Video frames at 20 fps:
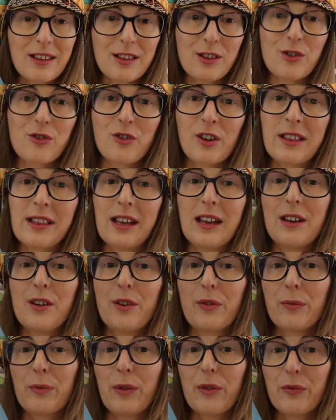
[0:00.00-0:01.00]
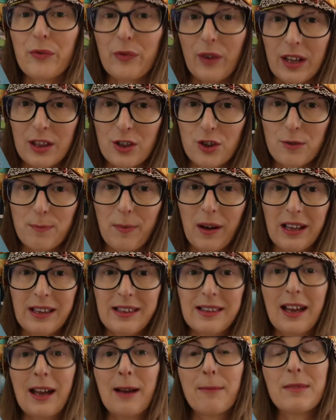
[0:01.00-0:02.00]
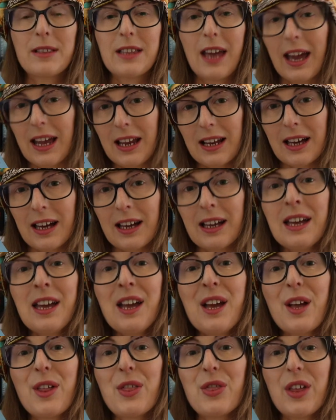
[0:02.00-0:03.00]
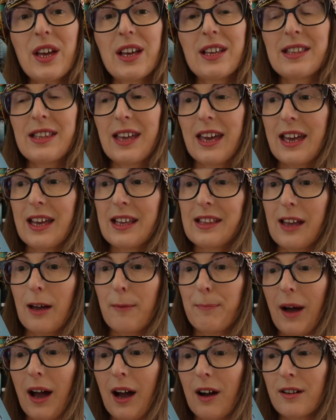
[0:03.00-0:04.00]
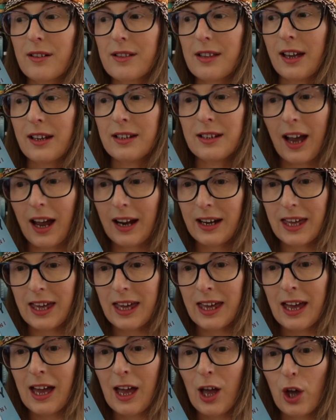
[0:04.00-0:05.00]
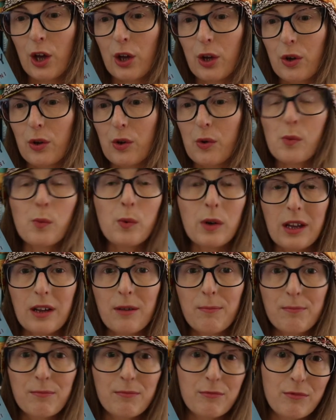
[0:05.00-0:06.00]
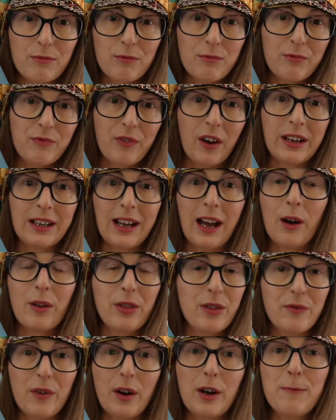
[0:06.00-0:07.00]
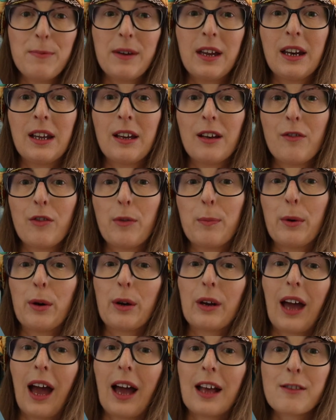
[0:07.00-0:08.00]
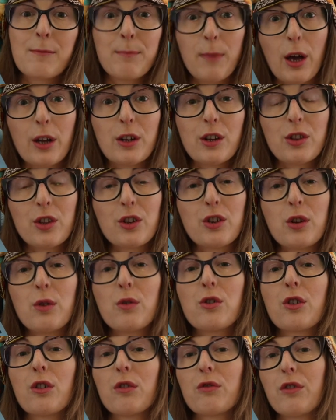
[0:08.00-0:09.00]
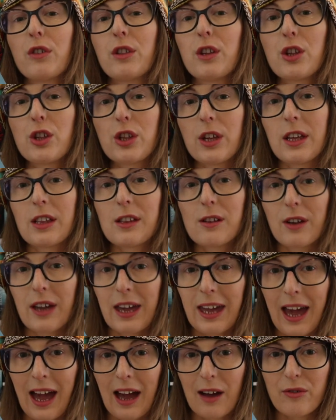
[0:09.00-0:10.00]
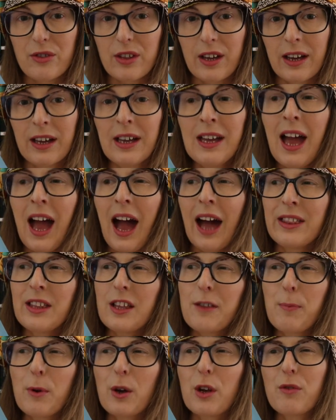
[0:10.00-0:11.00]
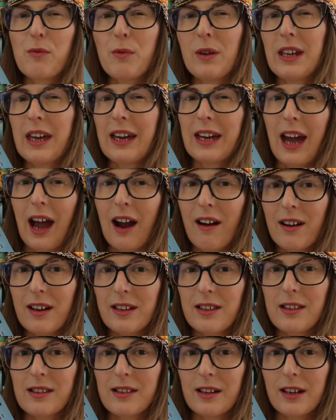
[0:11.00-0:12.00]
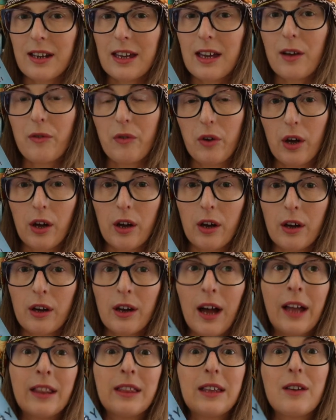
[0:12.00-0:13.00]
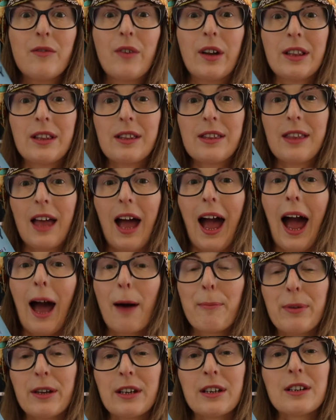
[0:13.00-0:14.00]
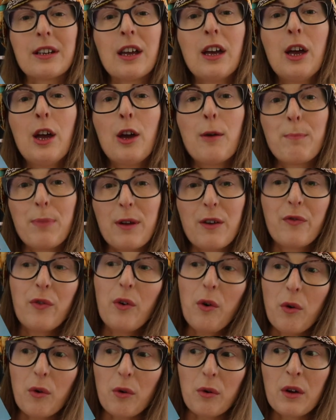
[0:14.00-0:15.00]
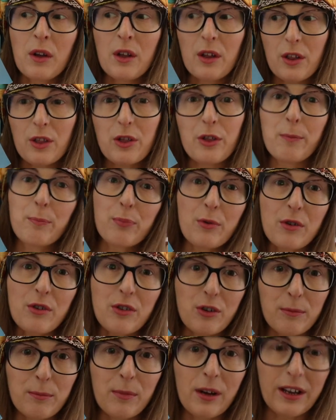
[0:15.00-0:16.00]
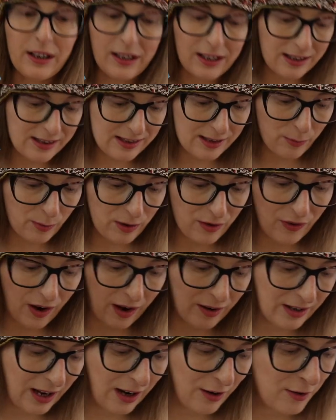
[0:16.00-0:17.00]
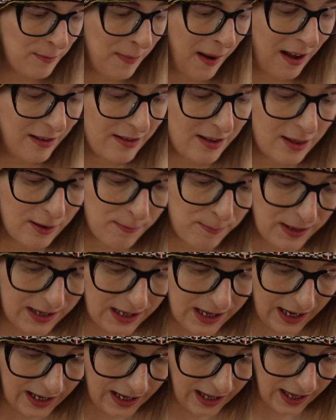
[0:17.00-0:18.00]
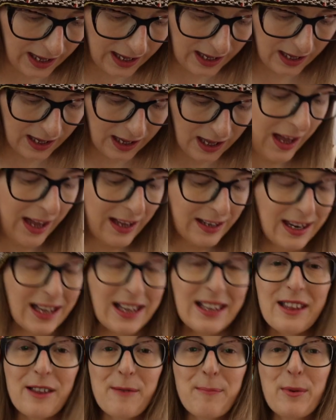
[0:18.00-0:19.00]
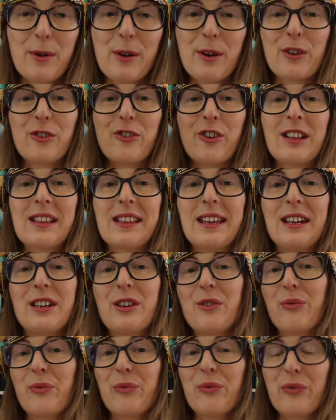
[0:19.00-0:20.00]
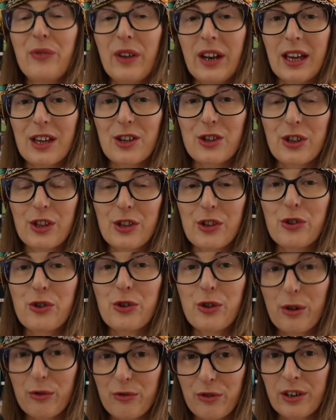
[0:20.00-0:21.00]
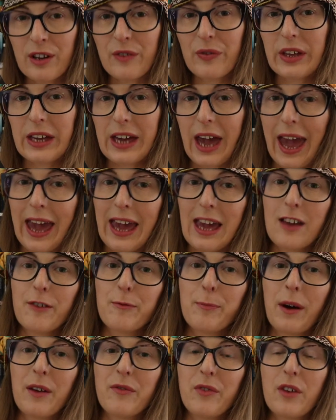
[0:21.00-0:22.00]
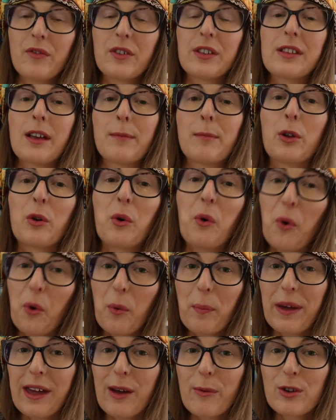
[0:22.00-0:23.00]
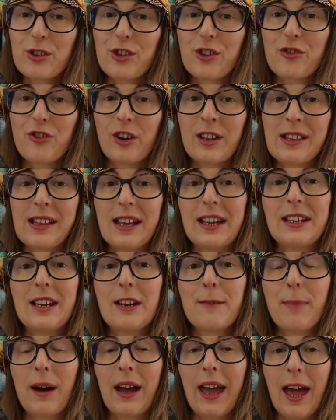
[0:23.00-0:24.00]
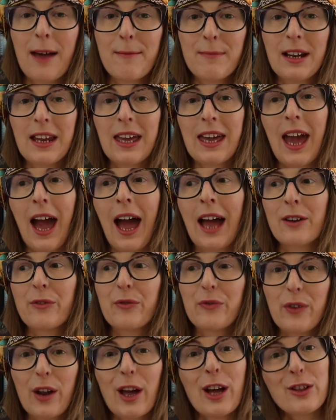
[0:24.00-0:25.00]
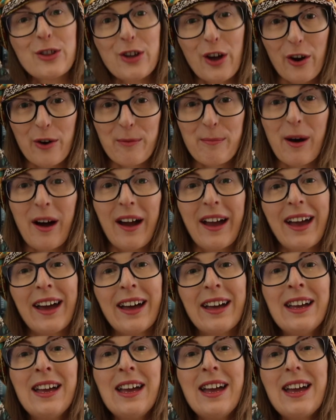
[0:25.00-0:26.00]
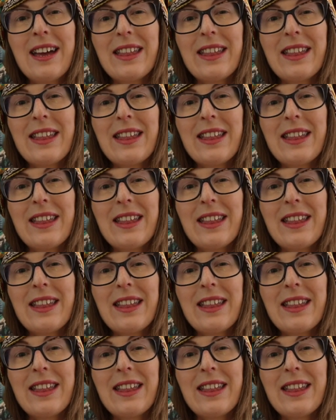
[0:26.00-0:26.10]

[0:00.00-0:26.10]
This is translated from the French by Sam Taylor. This is about a nanny who we find out at the very beginning of the book has murdered the two children that she is looking after. And this book is really a character study of her and the events that happened before the brutal murders that we found out about at the beginning. Next is a book translated from Finnish. This is Children of the Cave by Virve, Sammalkorpi, which is translated by Emily and Fleur Jeremiah.